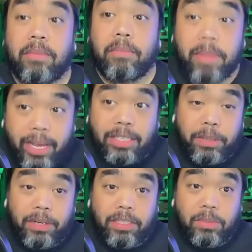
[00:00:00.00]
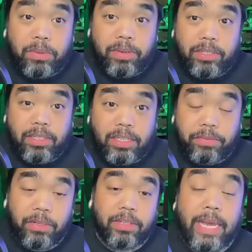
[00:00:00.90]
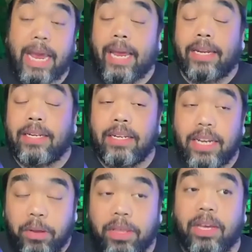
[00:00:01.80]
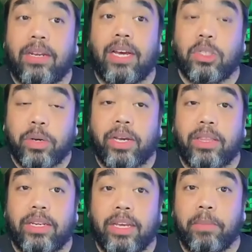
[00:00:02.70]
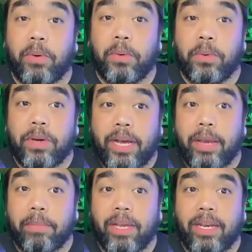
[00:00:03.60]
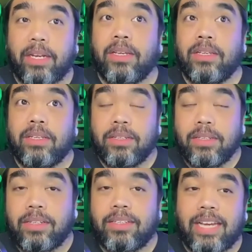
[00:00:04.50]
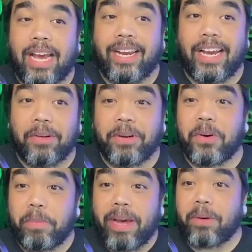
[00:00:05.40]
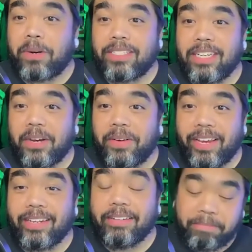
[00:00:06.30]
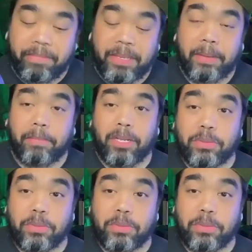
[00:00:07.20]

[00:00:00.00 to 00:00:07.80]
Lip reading: my experience with Resident Evil. And now that I tried the demo, I'm like, I kind of want to go backwards now and play